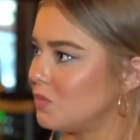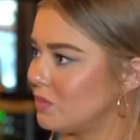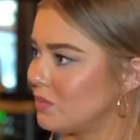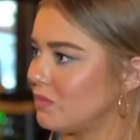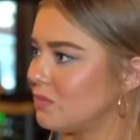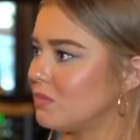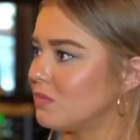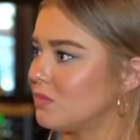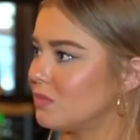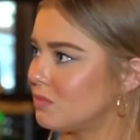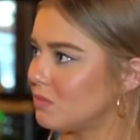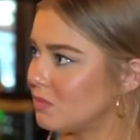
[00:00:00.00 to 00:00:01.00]

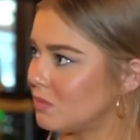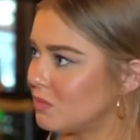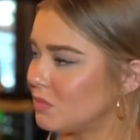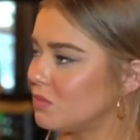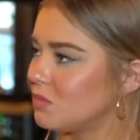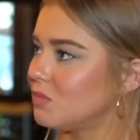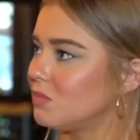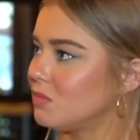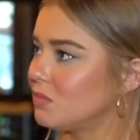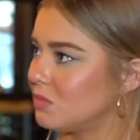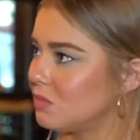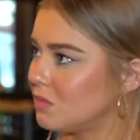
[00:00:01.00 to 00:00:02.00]

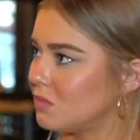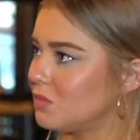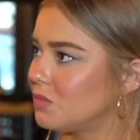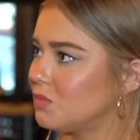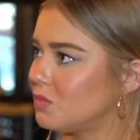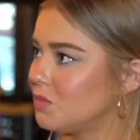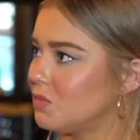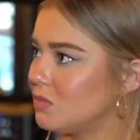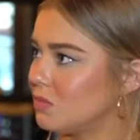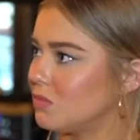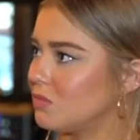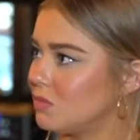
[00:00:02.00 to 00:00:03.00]

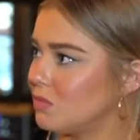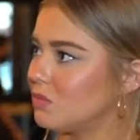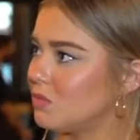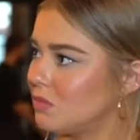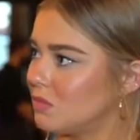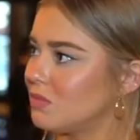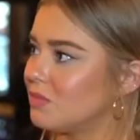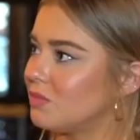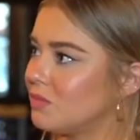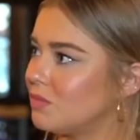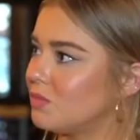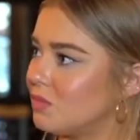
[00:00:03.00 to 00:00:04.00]

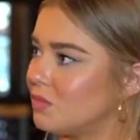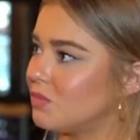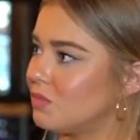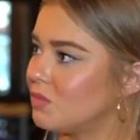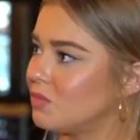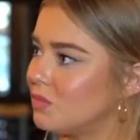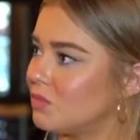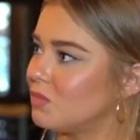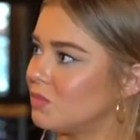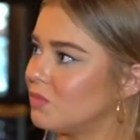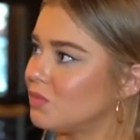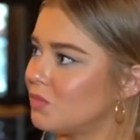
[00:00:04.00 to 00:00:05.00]

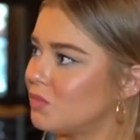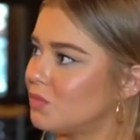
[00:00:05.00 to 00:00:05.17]
(not speaking)